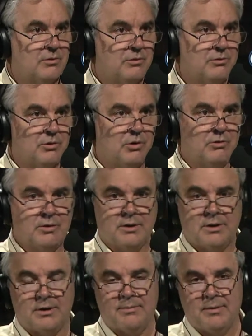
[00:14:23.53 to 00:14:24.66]
you know,
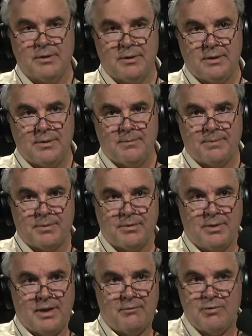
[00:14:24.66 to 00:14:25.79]
uh,
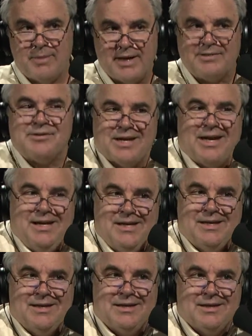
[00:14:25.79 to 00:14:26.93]
that we might say,
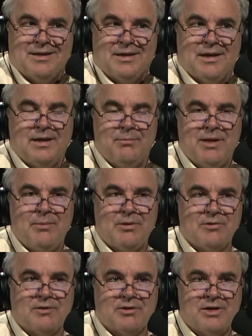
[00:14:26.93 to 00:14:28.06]
and maybe it's
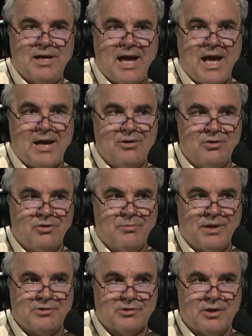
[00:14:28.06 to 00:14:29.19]
as a dad, you know,
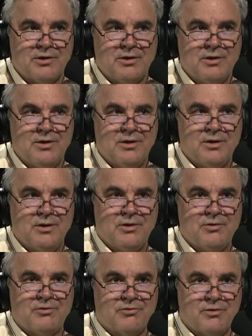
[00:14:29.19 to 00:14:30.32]
my son
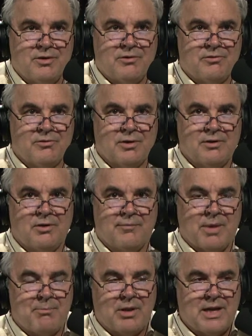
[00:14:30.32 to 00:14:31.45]
is, you know, I'm,
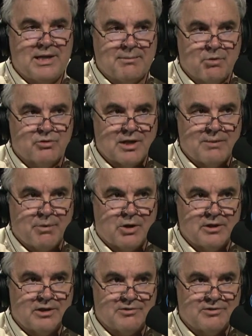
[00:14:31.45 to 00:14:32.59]
I'm, planning a birthday party,
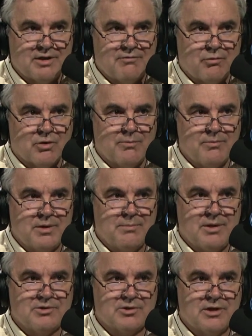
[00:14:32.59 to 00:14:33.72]
let's say, for him. And
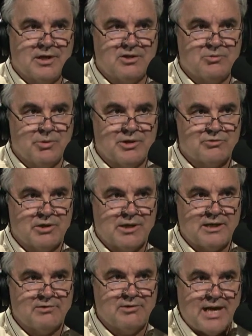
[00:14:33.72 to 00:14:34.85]
my son looks me very straight in the eye
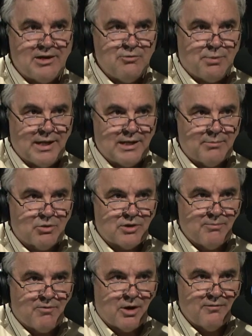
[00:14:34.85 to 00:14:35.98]
and says, Dad, are you planning a birthday
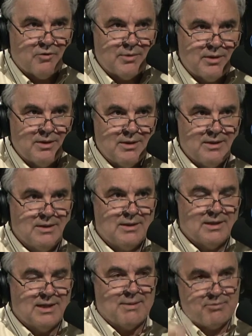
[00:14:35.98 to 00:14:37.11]
party for me?
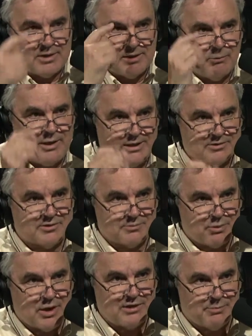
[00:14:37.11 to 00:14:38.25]
And I'm thinking, wait, it's a
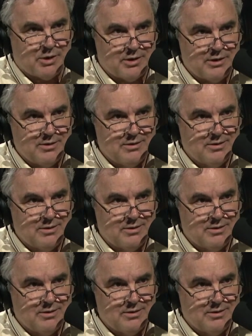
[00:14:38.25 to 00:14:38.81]
surprise party.